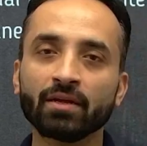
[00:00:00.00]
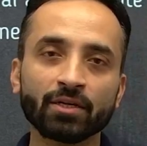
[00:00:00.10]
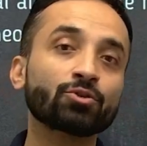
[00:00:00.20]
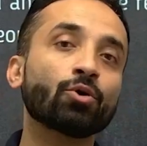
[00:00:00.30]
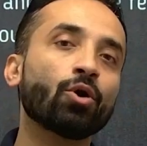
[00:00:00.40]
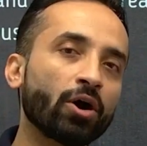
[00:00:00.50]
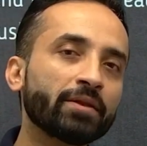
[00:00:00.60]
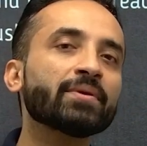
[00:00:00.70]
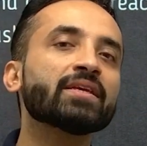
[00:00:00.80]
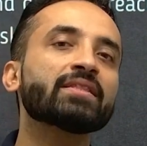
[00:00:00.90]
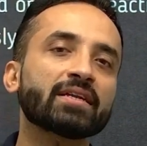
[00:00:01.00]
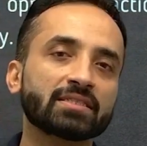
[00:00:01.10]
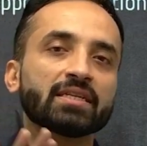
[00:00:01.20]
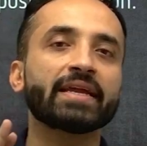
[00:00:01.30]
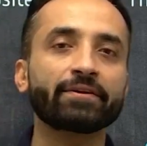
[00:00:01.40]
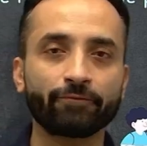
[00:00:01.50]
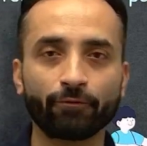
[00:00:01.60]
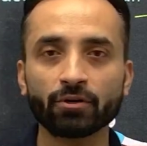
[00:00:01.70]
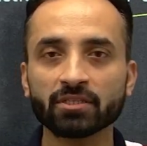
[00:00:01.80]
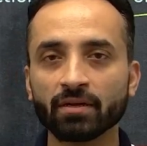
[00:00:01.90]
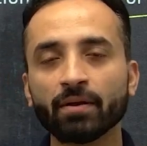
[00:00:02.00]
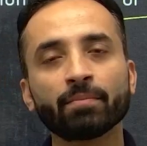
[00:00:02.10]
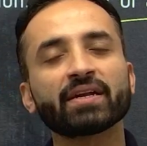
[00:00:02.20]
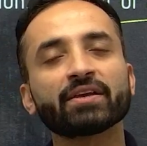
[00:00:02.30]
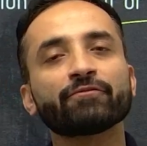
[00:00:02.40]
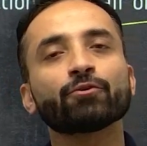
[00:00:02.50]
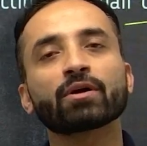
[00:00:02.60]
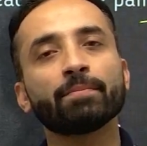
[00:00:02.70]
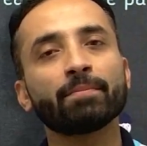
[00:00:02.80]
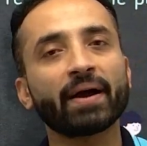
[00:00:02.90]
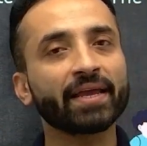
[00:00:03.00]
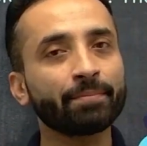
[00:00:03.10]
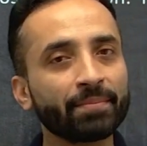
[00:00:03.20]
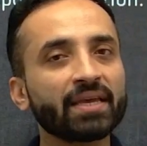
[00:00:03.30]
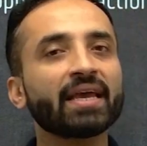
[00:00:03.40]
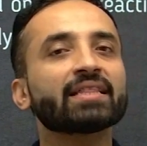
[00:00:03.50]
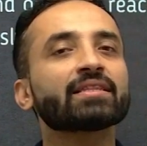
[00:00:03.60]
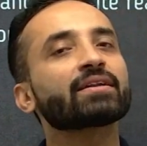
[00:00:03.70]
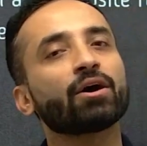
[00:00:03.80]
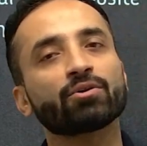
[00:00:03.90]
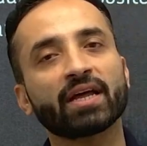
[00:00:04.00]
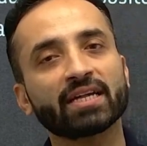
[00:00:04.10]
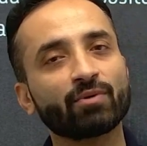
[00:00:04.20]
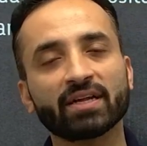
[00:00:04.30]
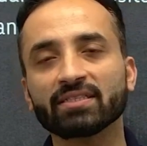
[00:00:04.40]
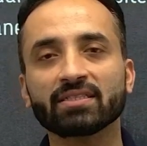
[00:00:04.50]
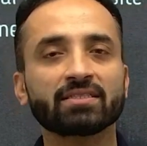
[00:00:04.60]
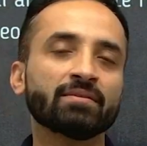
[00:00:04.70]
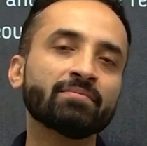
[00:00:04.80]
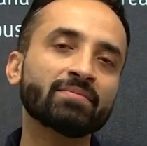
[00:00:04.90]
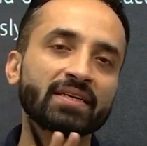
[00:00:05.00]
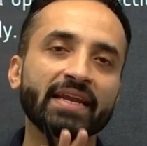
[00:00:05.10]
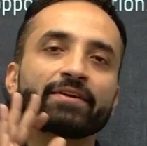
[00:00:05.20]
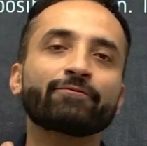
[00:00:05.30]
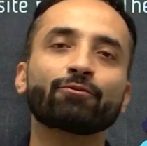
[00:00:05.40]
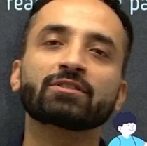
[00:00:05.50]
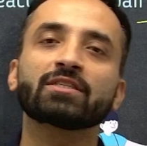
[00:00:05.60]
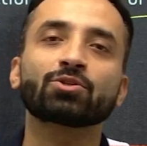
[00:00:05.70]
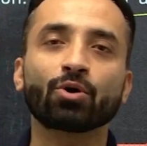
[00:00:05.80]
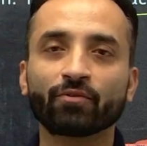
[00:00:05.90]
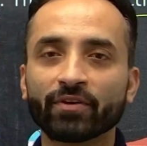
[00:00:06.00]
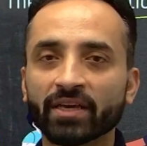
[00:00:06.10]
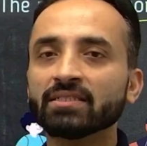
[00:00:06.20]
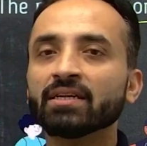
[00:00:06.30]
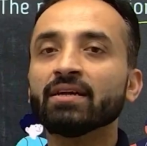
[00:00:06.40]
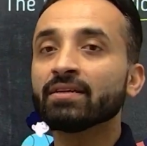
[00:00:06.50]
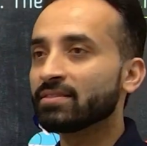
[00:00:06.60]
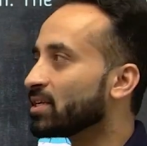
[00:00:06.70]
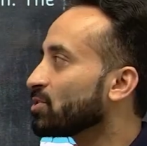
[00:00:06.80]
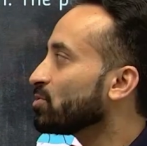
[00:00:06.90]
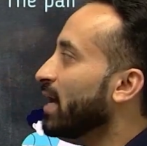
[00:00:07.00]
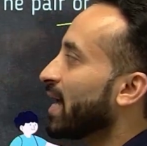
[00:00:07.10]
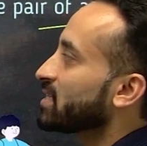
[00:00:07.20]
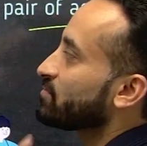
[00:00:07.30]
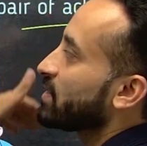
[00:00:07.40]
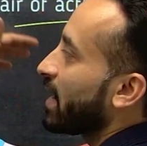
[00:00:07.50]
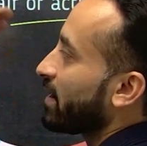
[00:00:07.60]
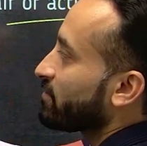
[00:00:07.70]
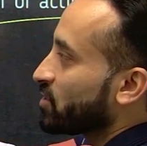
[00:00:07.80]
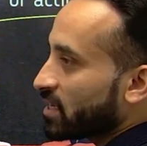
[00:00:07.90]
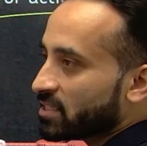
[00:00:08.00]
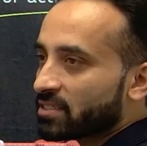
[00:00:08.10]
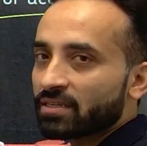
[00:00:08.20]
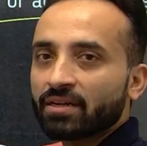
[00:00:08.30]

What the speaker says: So on me there is a net force, but if you combine me and the ground as one system, the net force is always 0, as we have just